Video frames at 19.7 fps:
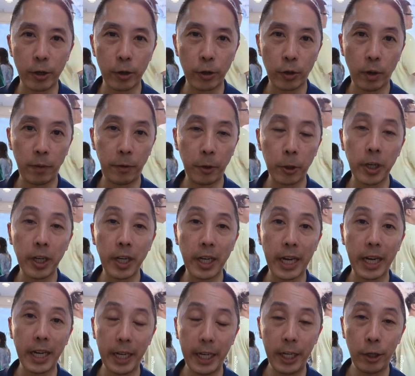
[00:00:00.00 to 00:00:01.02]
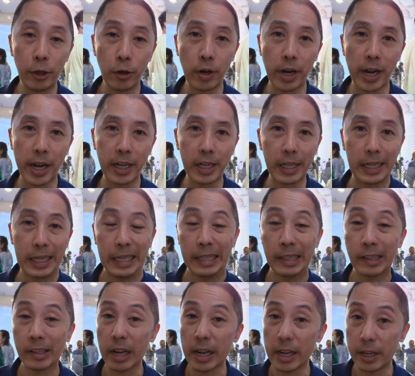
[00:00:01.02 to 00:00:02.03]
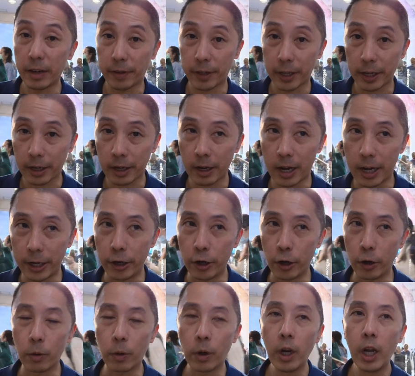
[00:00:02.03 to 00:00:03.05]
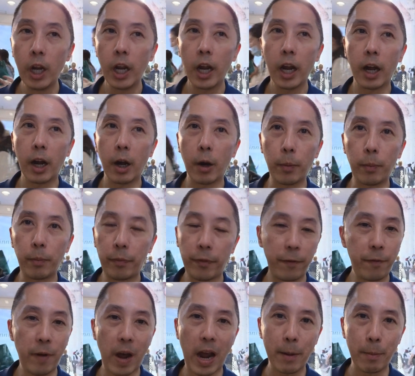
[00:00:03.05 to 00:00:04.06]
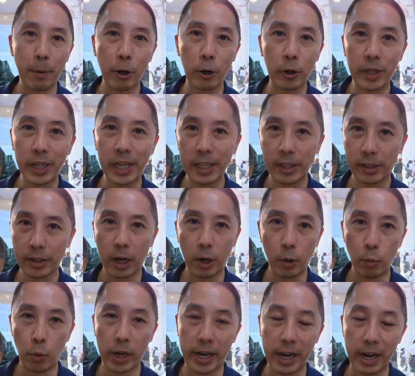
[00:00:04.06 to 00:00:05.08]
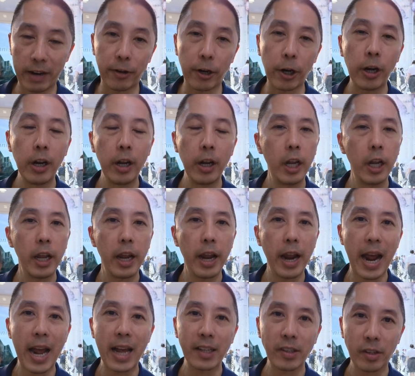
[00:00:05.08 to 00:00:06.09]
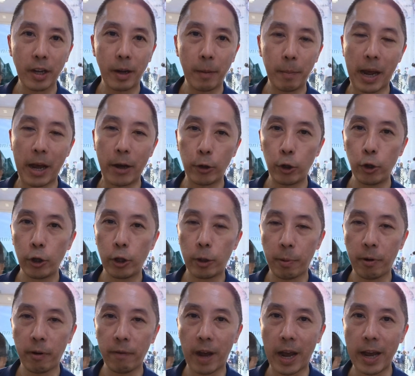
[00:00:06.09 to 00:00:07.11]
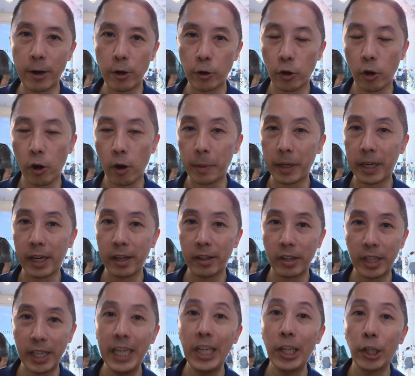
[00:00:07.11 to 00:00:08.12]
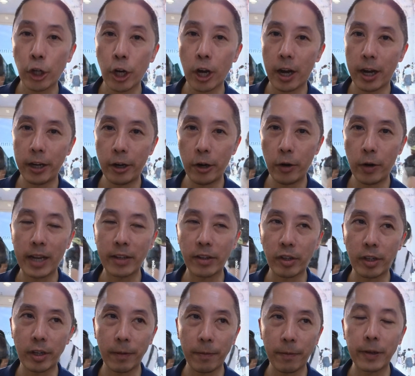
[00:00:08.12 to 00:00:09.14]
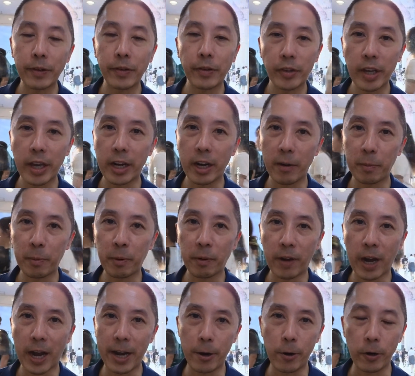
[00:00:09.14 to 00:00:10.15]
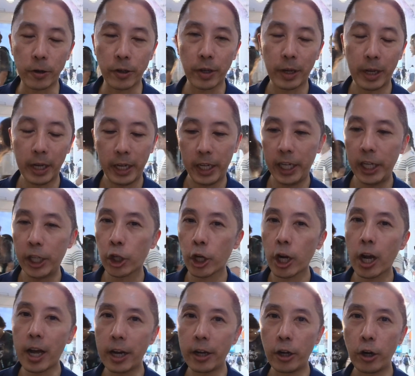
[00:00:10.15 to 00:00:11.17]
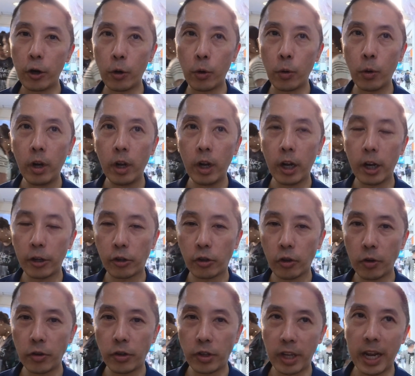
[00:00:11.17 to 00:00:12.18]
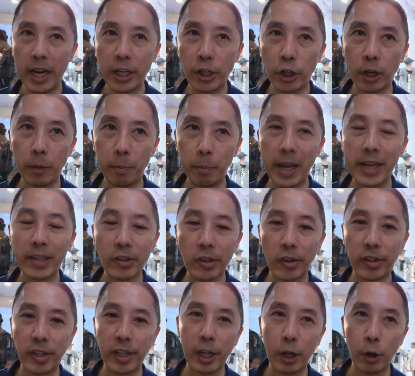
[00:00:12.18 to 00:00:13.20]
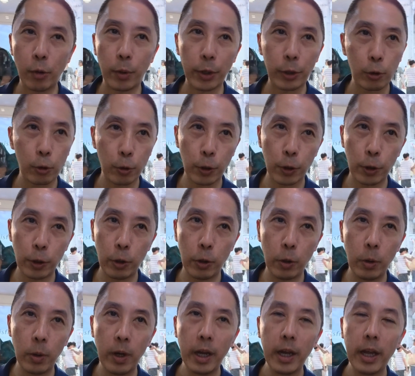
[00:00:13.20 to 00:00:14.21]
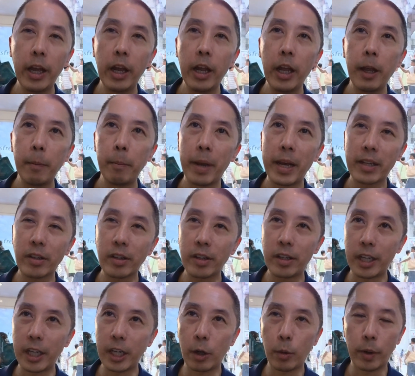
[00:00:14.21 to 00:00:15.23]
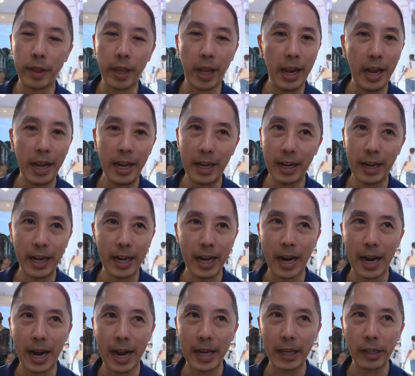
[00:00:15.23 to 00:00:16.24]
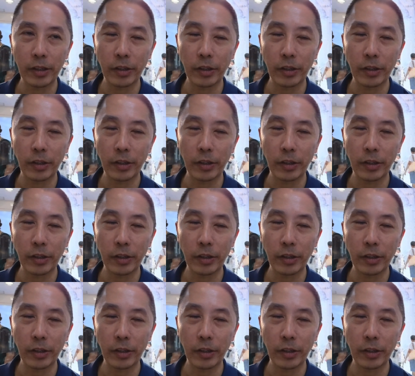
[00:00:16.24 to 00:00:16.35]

So if you're going to get internet inside of the condo, uh, fiber, DSL, whatever, ask about who the providers are, because each condo has a different set of providers. Each condo association makes a deal with True, makes a deal with AIS.